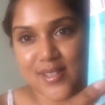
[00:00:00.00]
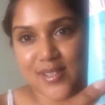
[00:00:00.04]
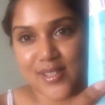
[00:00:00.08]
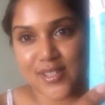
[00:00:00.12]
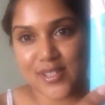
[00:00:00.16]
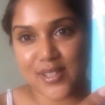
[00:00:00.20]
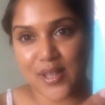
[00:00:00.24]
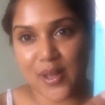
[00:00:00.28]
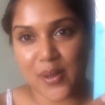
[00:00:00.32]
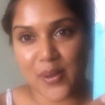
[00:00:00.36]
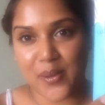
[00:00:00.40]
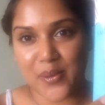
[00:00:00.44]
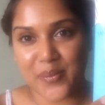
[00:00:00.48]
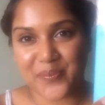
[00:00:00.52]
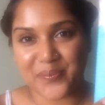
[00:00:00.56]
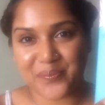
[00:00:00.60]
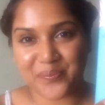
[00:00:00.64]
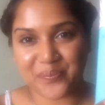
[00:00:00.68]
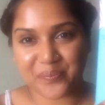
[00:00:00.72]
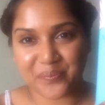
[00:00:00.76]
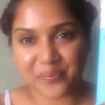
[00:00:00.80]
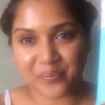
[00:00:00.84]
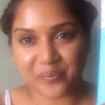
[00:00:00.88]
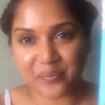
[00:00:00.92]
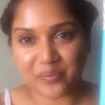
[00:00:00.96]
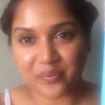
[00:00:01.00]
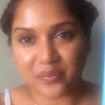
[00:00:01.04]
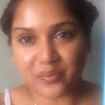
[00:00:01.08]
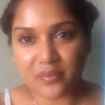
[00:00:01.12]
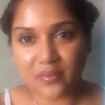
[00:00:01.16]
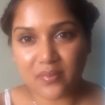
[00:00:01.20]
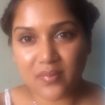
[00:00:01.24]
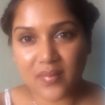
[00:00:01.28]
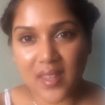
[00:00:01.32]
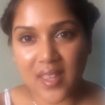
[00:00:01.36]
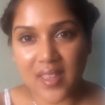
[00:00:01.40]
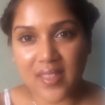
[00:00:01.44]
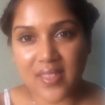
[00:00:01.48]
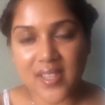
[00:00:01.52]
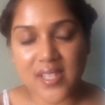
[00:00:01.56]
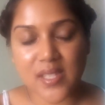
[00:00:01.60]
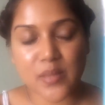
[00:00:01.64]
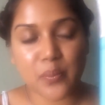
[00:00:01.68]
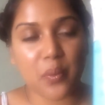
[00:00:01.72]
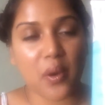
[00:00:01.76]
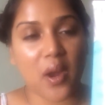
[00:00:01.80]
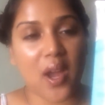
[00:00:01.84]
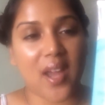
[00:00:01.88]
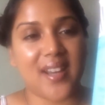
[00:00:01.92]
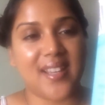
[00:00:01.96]
So
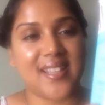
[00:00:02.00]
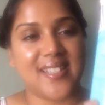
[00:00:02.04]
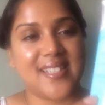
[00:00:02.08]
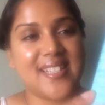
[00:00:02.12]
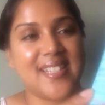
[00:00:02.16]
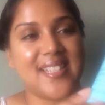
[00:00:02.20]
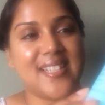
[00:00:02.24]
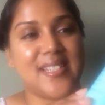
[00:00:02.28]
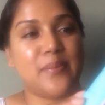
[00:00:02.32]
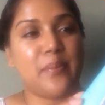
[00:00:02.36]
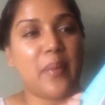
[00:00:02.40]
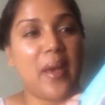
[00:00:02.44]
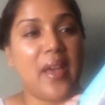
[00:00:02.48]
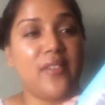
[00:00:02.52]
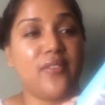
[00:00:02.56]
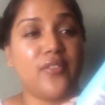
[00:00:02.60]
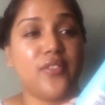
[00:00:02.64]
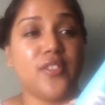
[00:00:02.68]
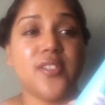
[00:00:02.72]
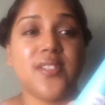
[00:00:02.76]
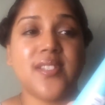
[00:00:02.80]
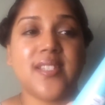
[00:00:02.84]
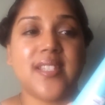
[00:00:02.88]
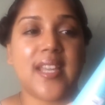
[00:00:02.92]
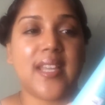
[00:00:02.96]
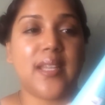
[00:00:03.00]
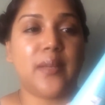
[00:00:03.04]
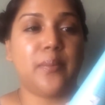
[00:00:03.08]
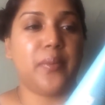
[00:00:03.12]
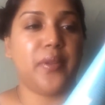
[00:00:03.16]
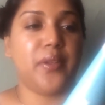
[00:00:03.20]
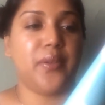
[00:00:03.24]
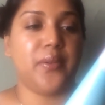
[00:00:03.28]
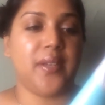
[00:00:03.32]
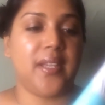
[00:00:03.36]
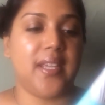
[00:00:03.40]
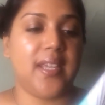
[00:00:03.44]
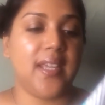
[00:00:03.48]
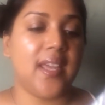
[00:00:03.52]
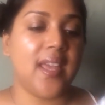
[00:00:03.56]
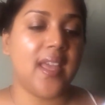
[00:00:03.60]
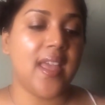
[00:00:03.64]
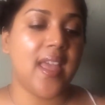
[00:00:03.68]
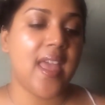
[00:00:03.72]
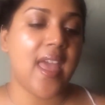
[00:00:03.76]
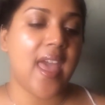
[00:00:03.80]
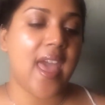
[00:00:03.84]
this product is by First Aid Beauty,